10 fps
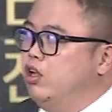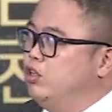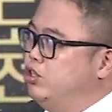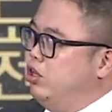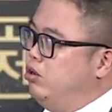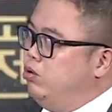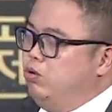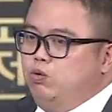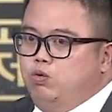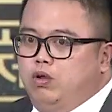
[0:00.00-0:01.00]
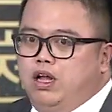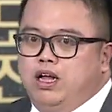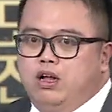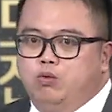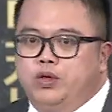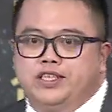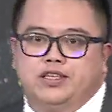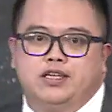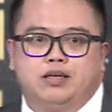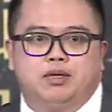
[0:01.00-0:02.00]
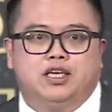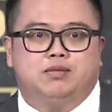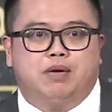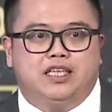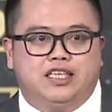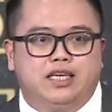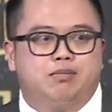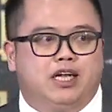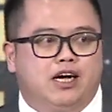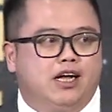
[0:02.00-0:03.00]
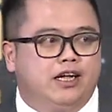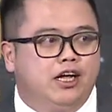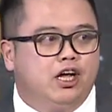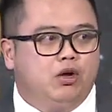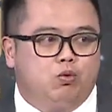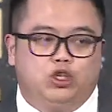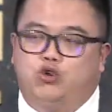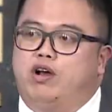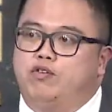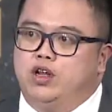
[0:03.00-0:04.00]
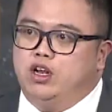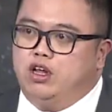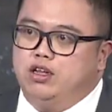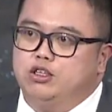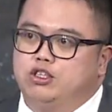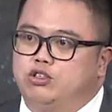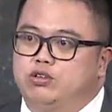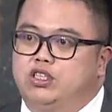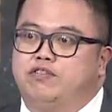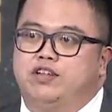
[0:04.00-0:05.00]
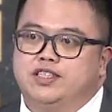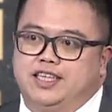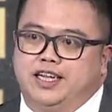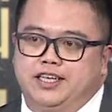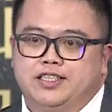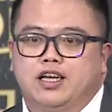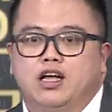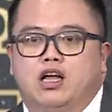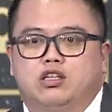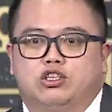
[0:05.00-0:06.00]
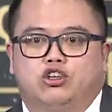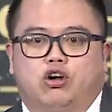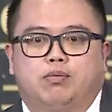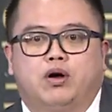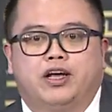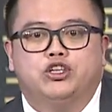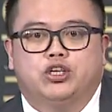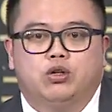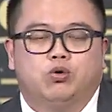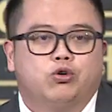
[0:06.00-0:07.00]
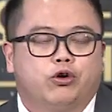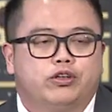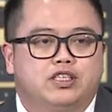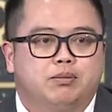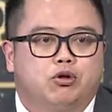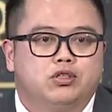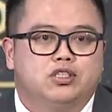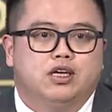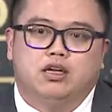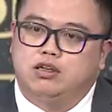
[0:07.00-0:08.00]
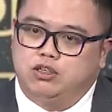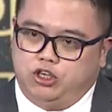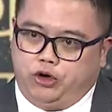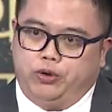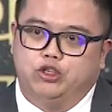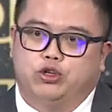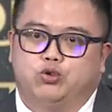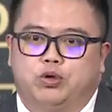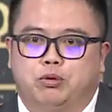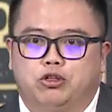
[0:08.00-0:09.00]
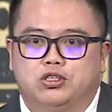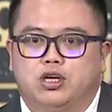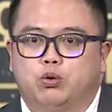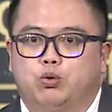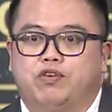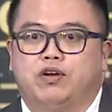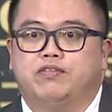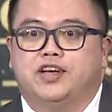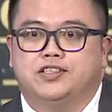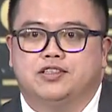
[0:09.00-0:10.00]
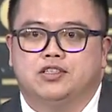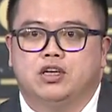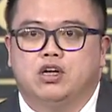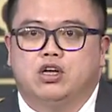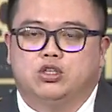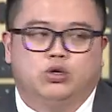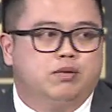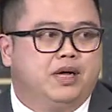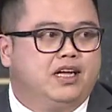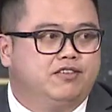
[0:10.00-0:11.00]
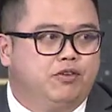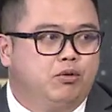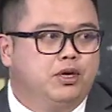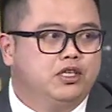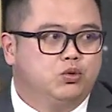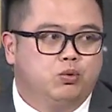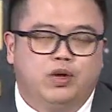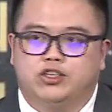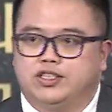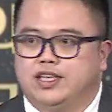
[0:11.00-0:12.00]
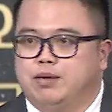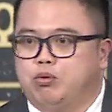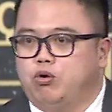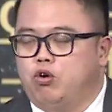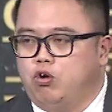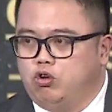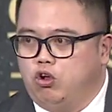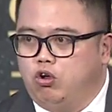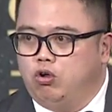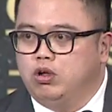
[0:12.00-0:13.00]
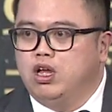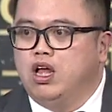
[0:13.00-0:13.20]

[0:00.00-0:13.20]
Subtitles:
So recently, because my team and I, we travel a lot to different cities to talk about Asian local currency bonds, current treasury bonds with our investors. So in the past few months, we went to Singapore, Hong Kong,